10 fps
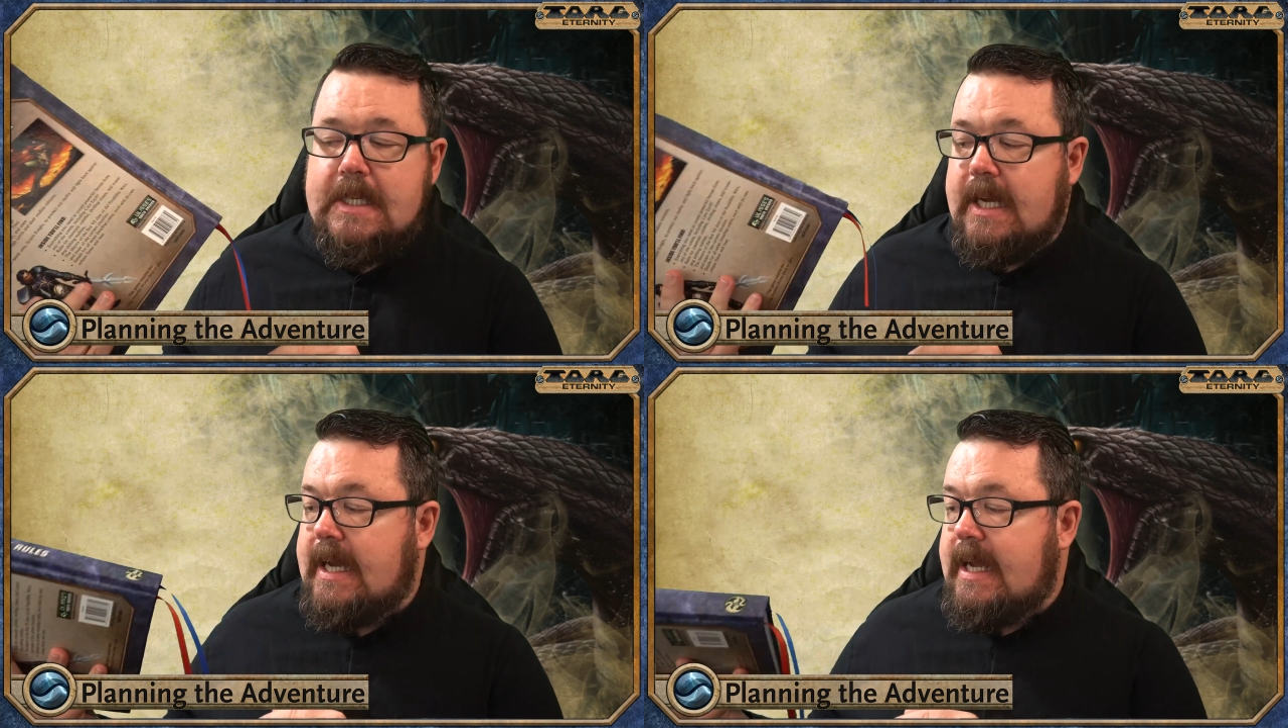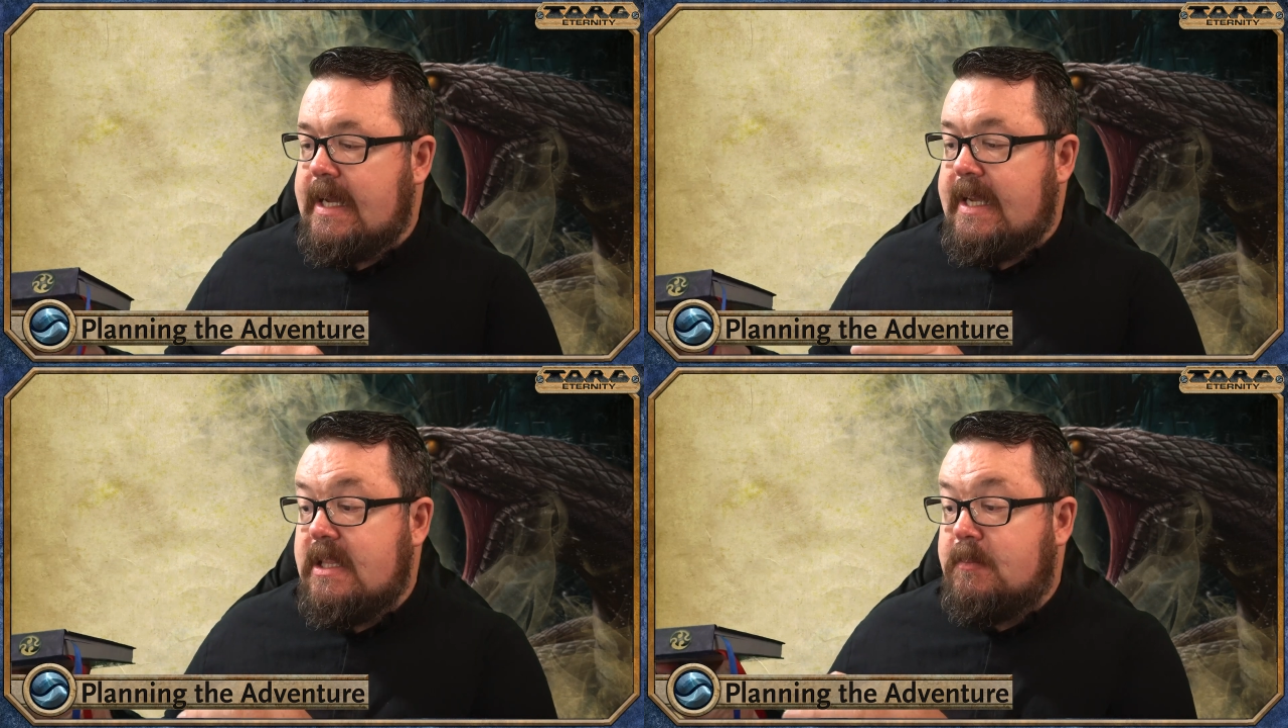uh,
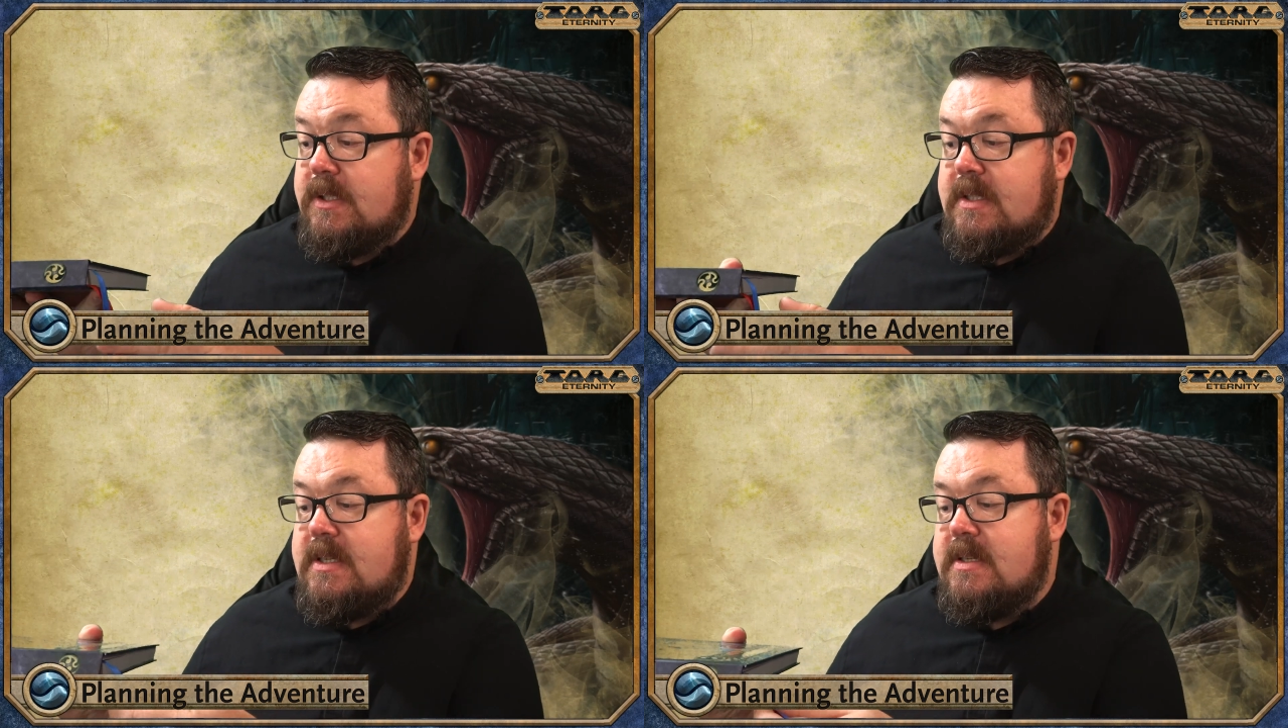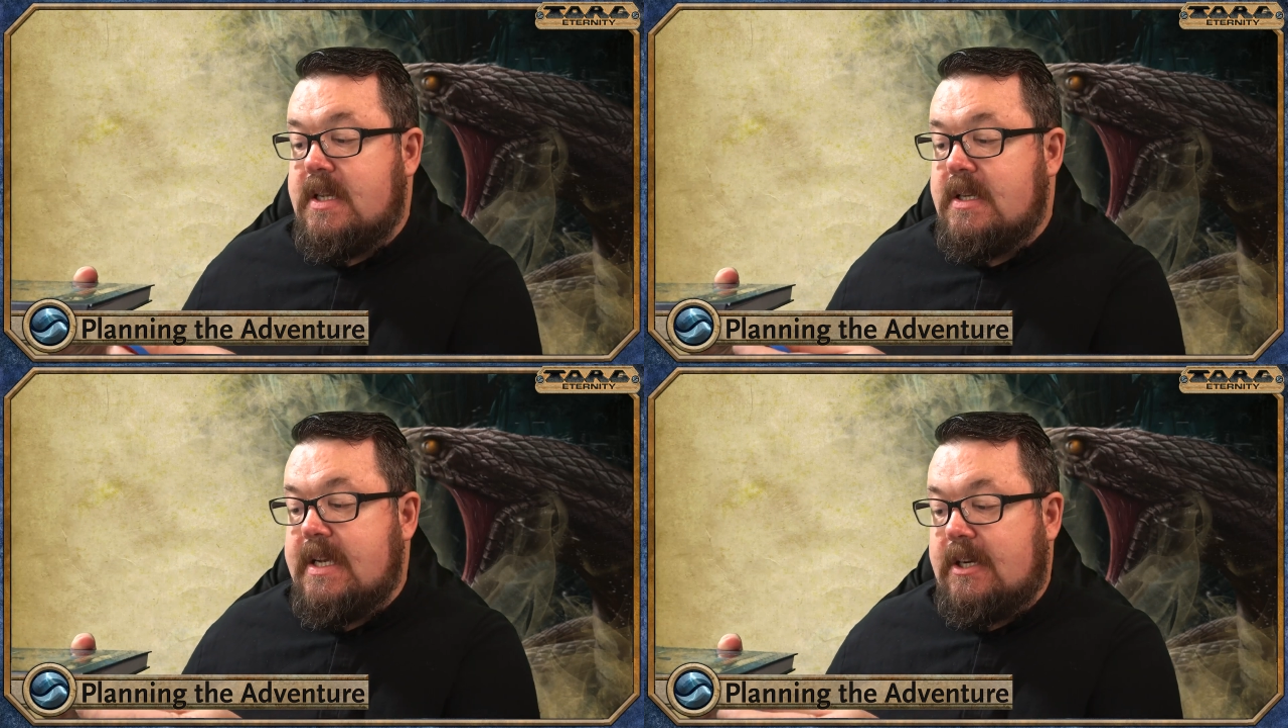in the monsters
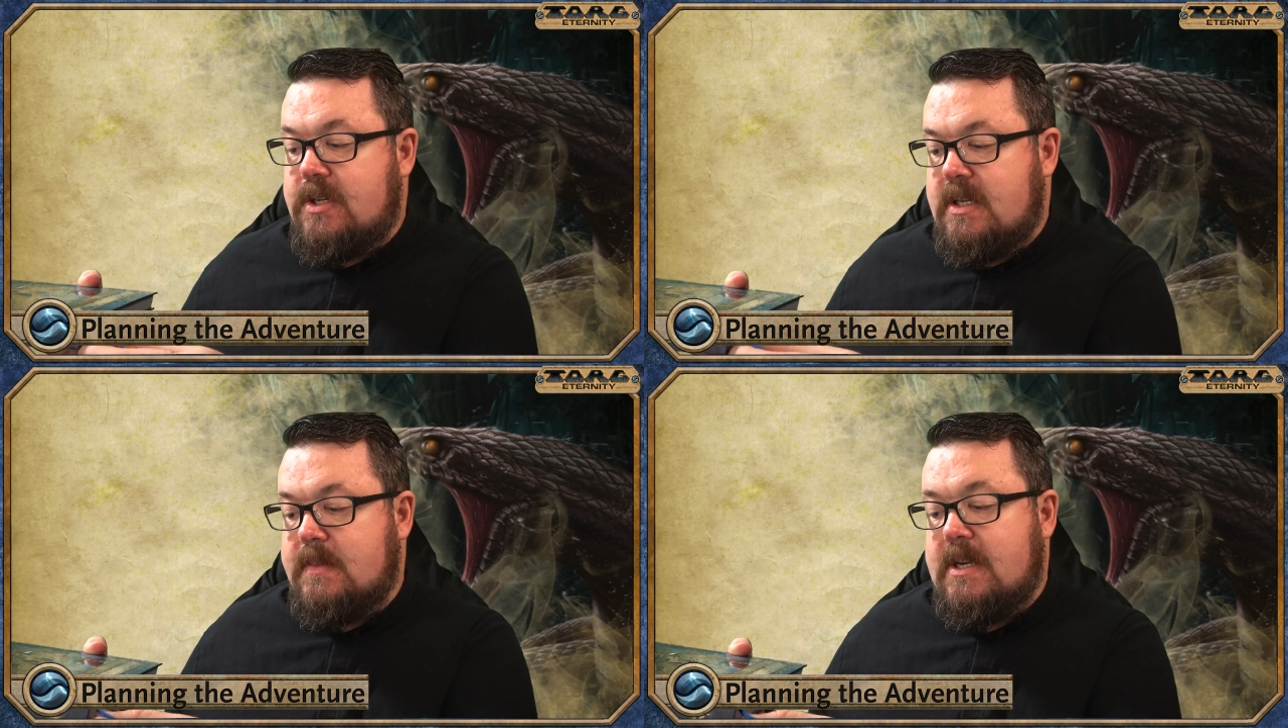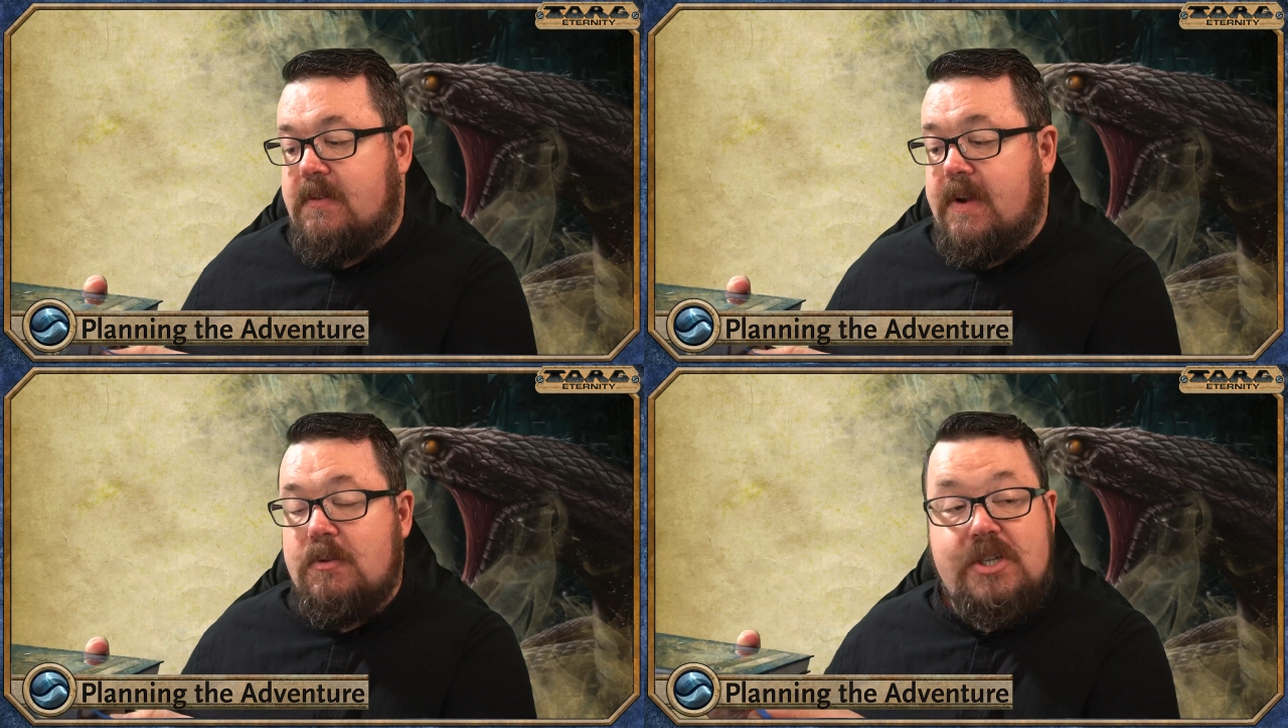section, as a matter of
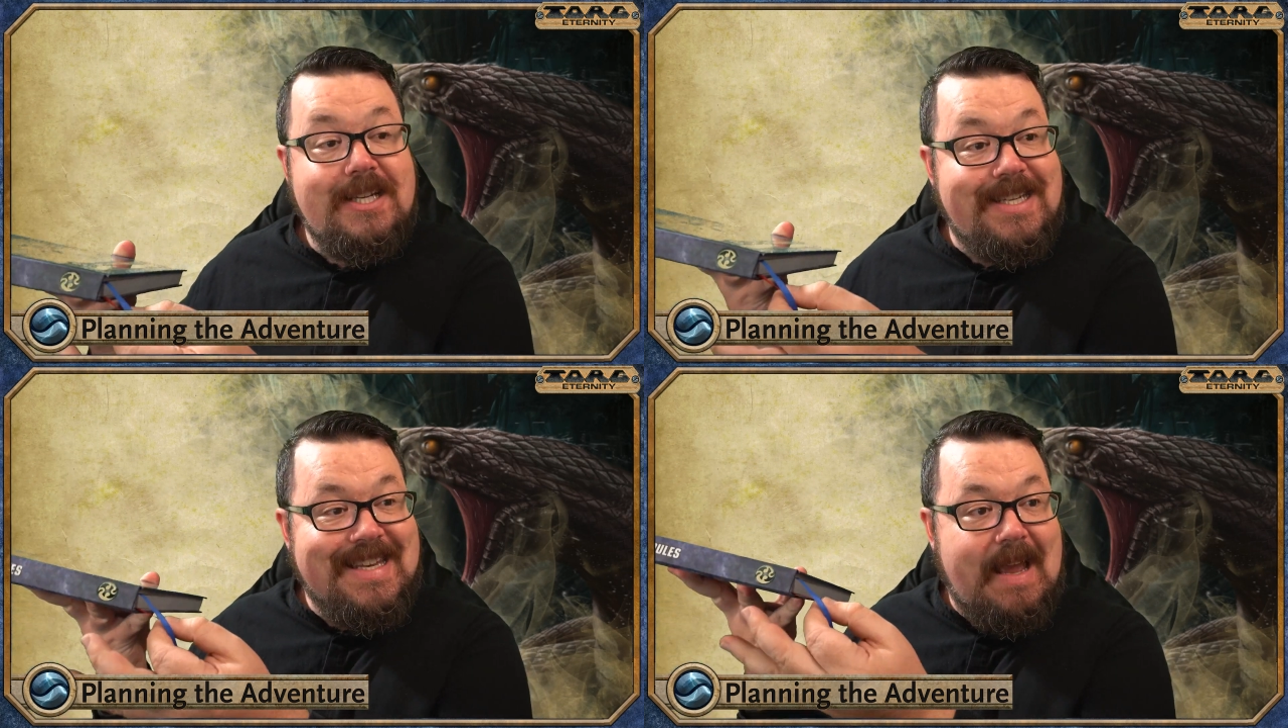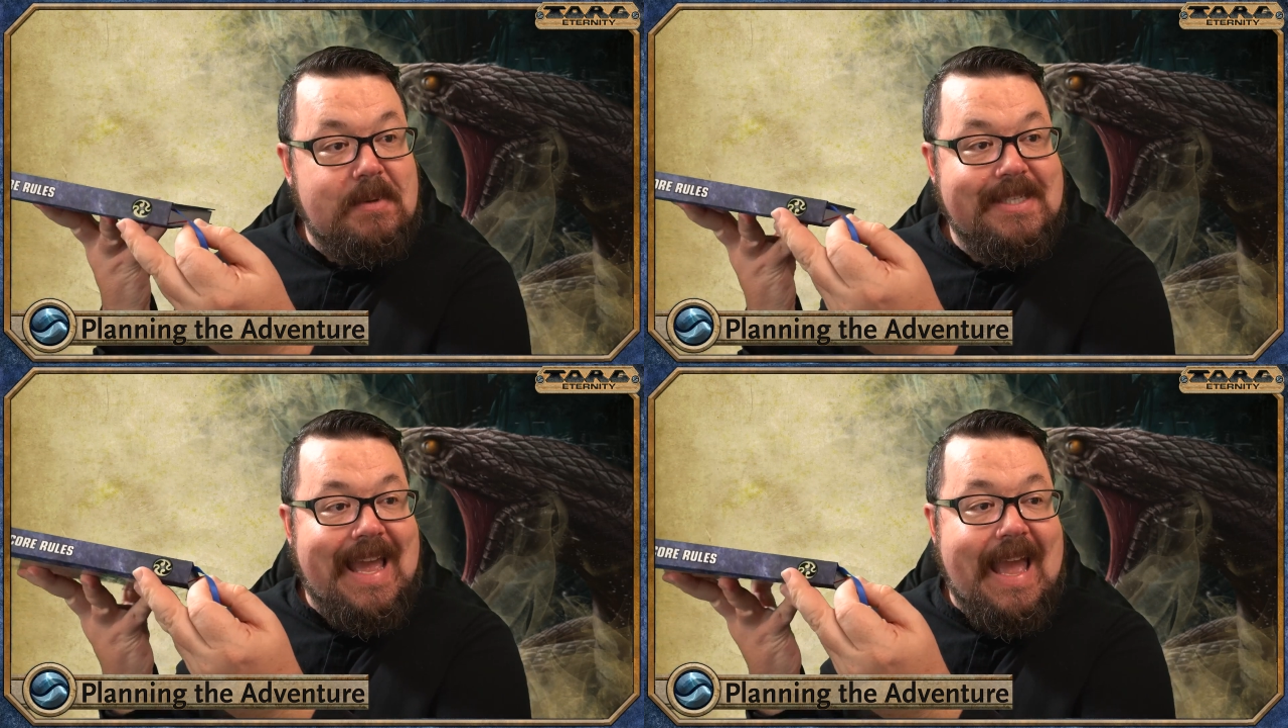fact, which I just
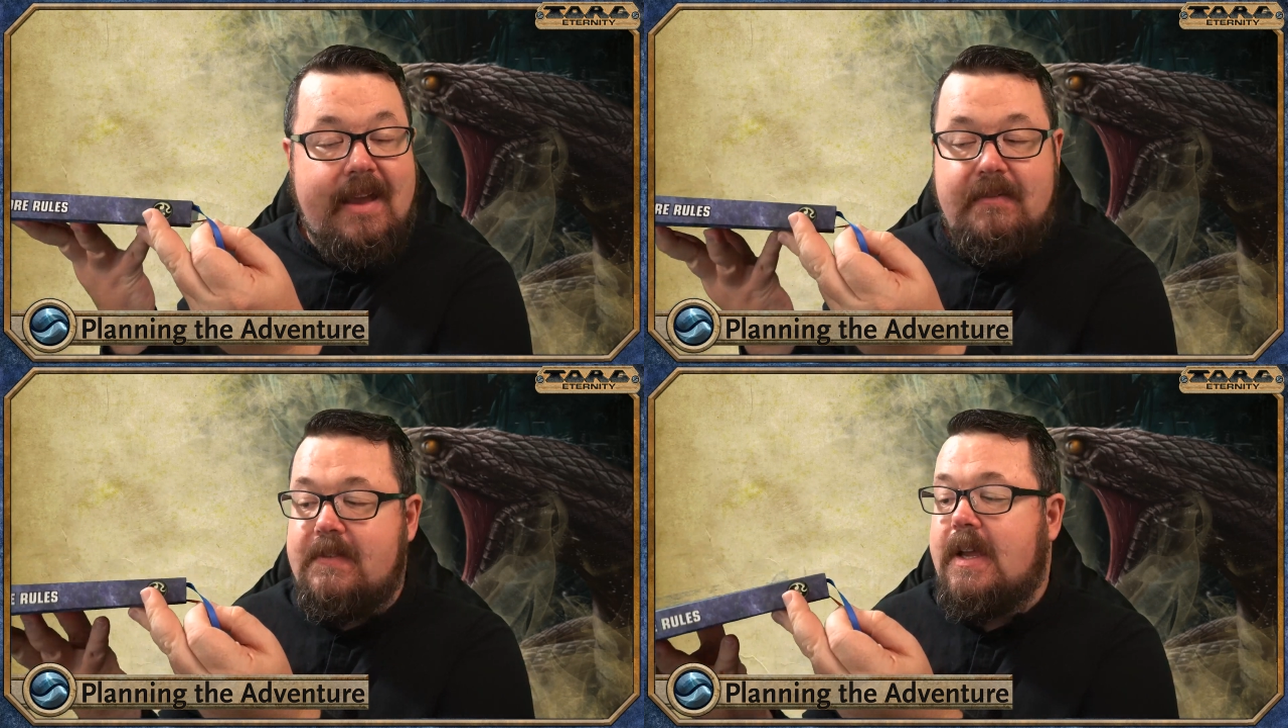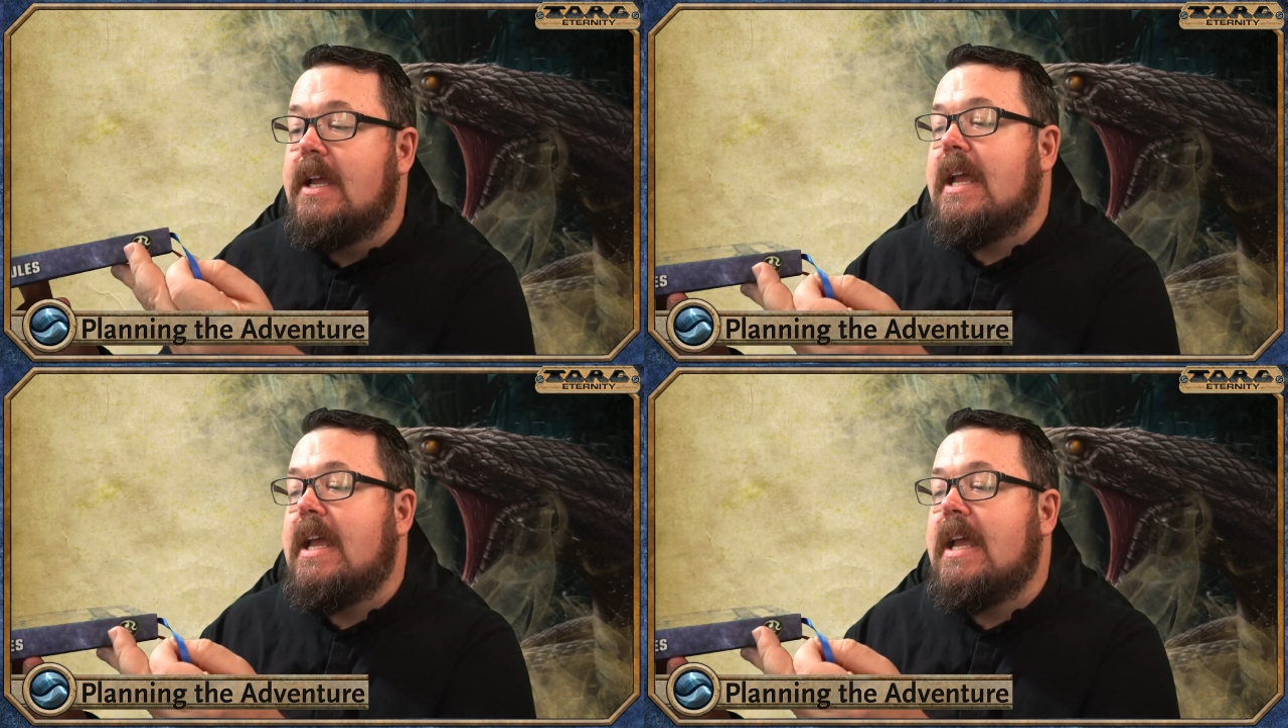happen to have